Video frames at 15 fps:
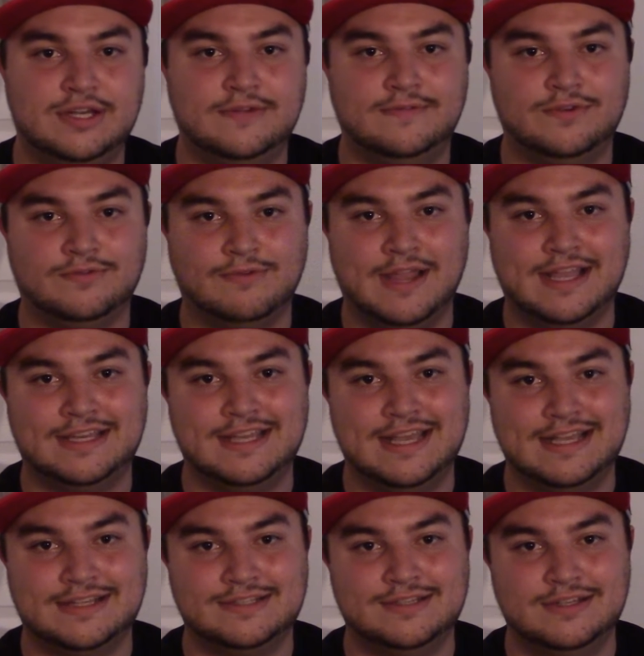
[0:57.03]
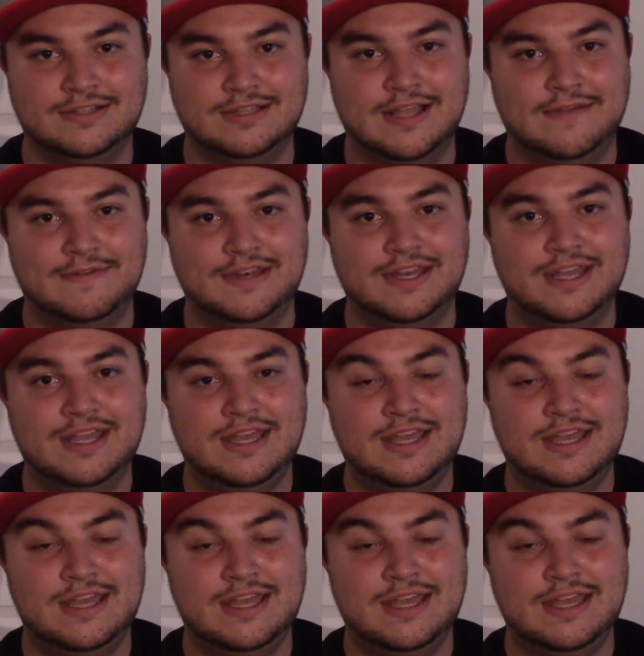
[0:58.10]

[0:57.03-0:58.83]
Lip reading: of DirectX 11.